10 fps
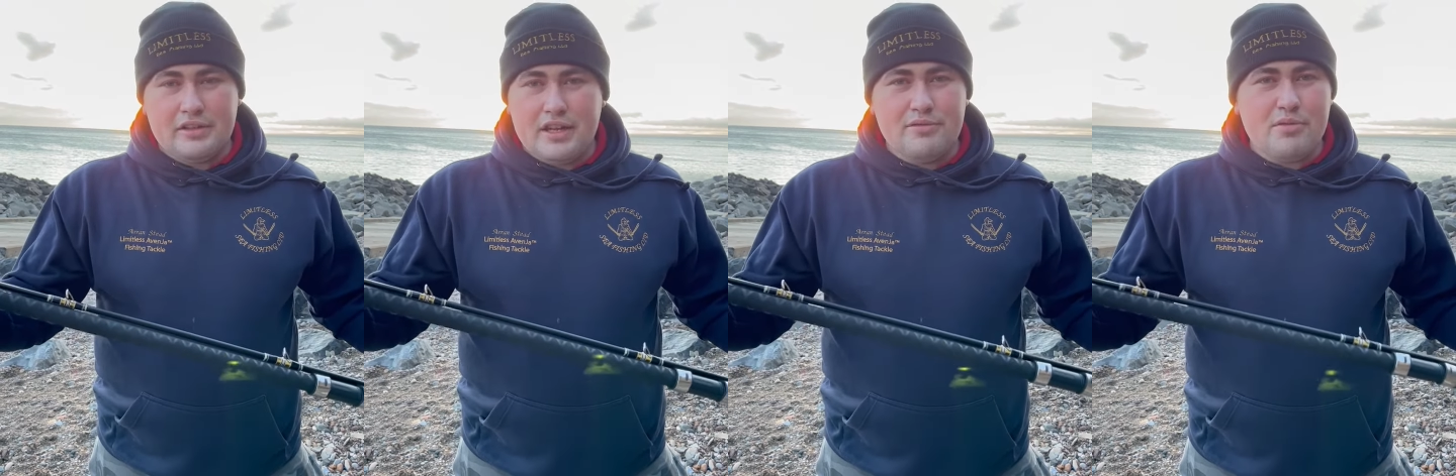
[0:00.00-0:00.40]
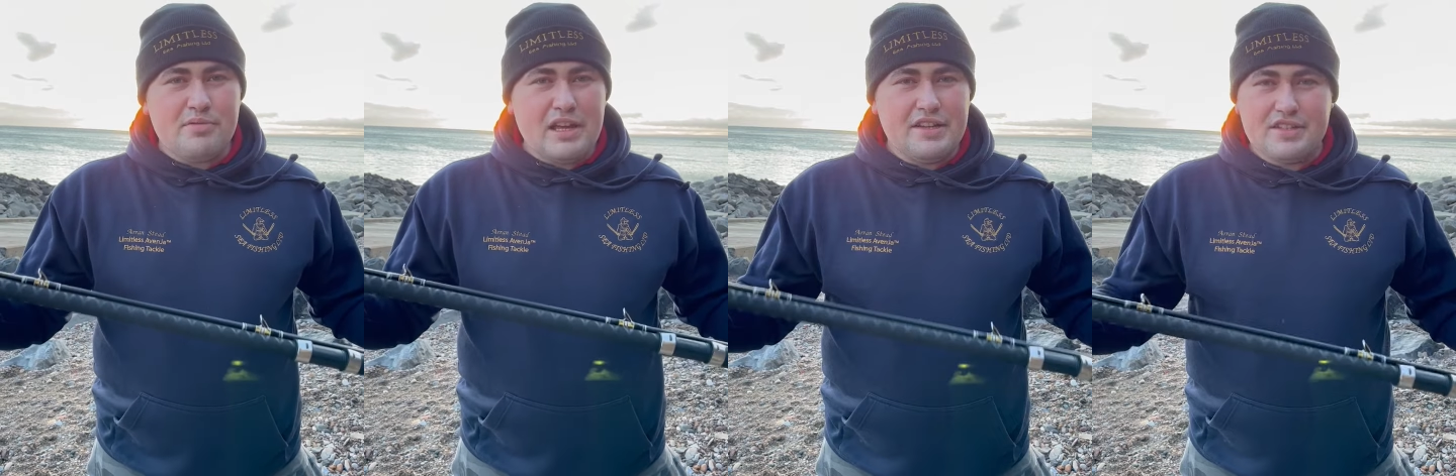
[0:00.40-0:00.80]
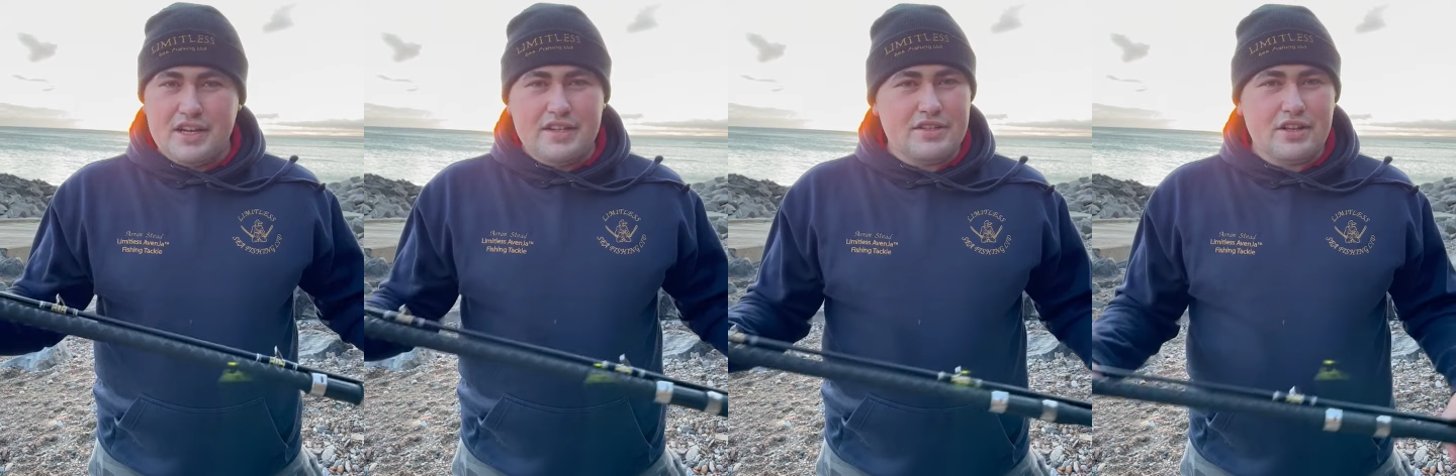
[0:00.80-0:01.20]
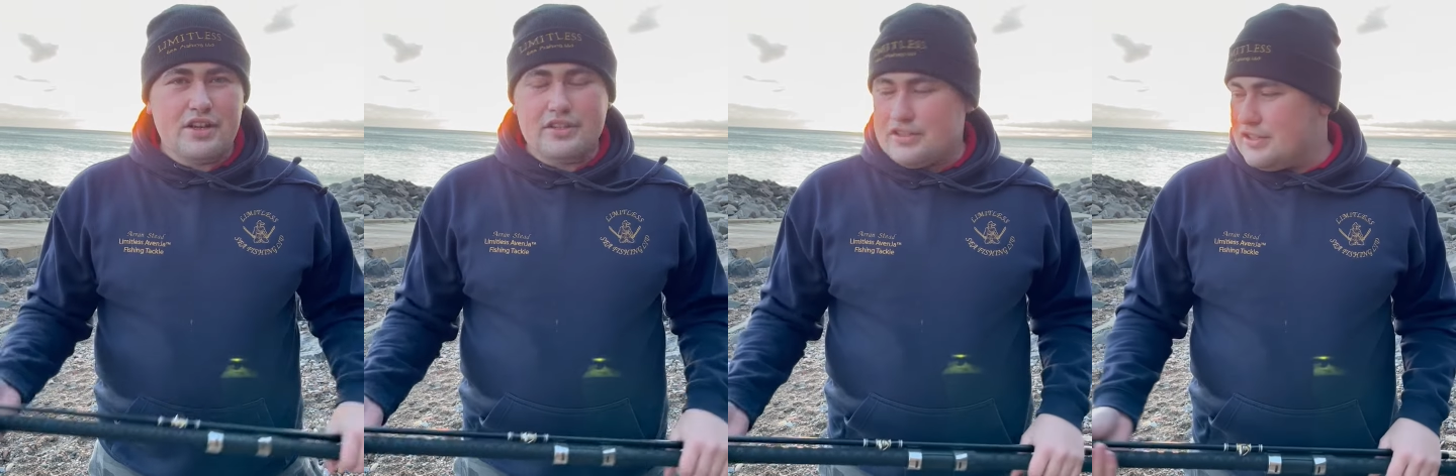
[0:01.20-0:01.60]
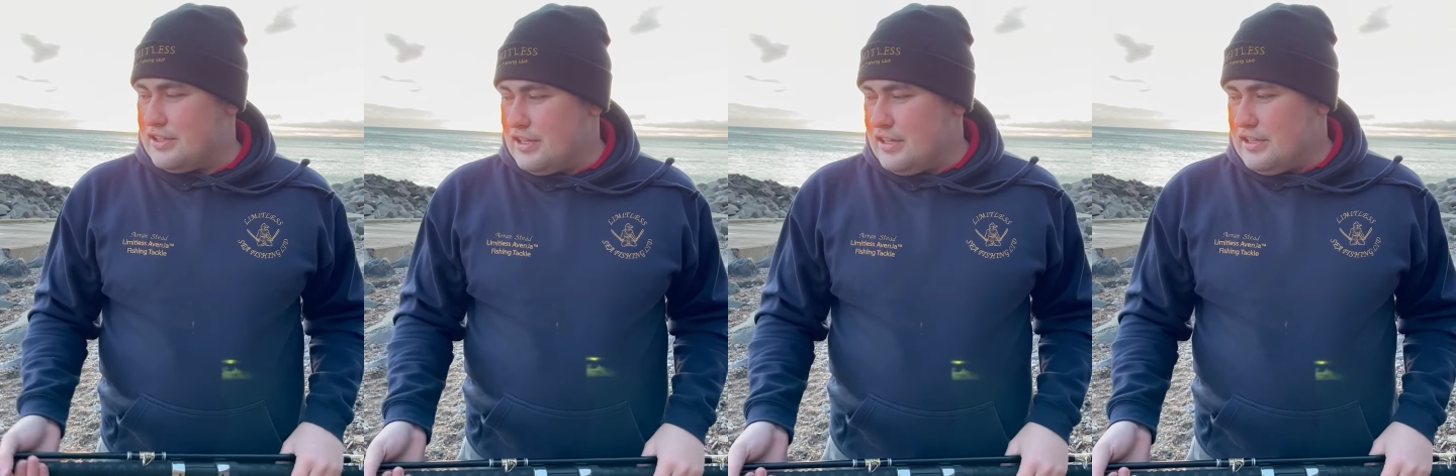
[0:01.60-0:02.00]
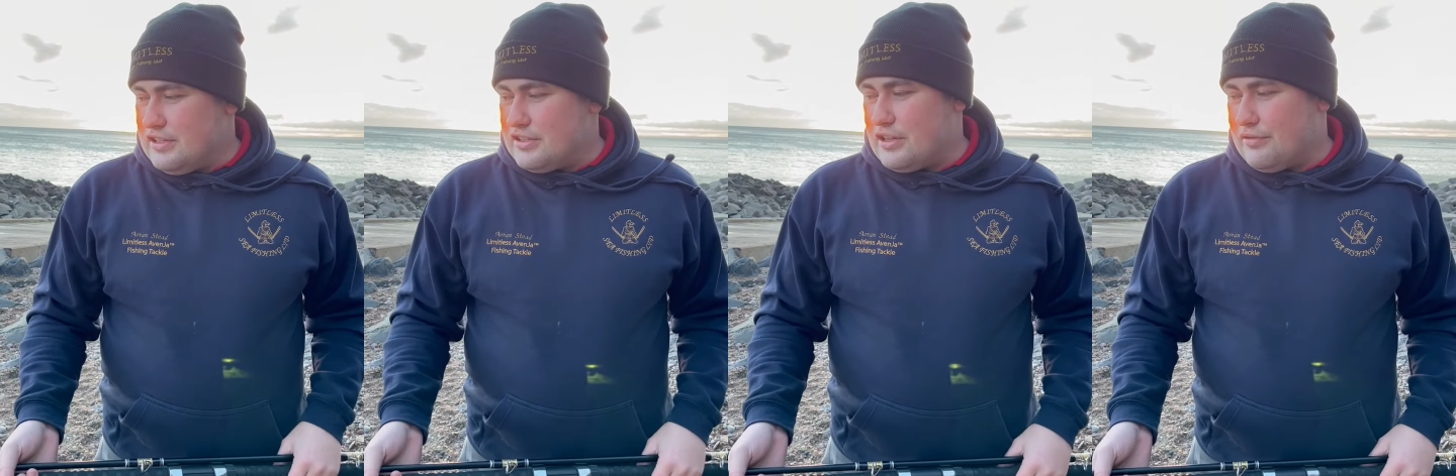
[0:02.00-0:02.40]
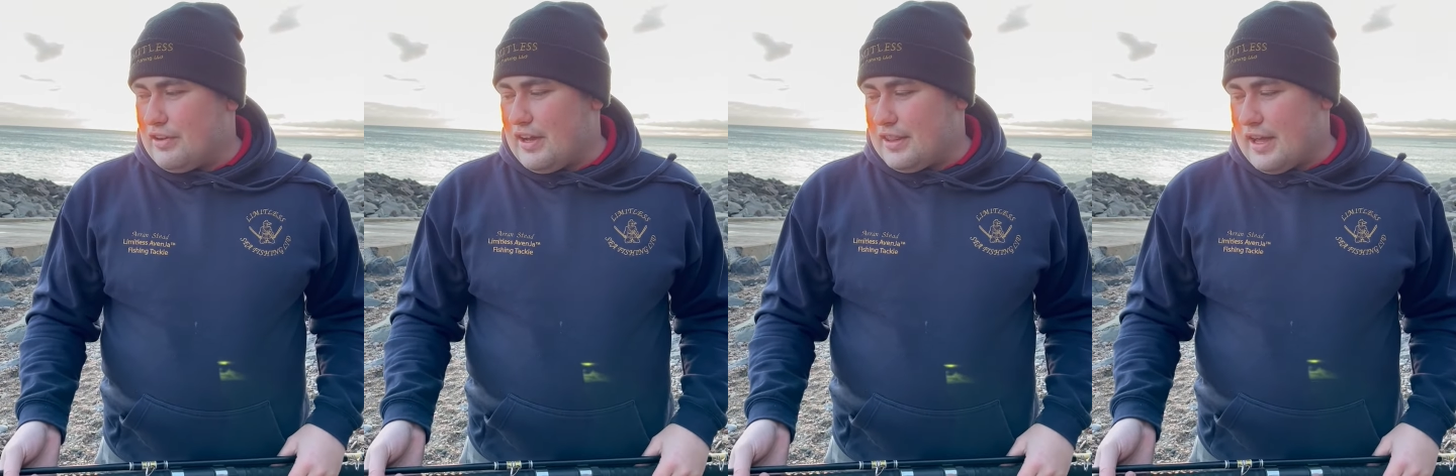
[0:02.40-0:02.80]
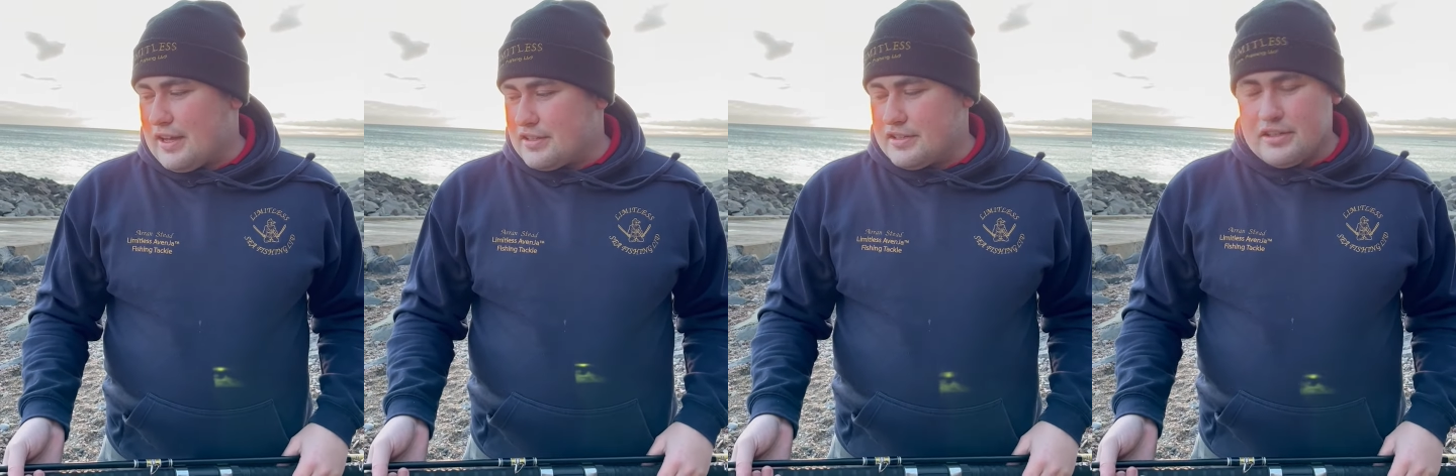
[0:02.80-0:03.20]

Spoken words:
keep replacing inserts, stuff like that.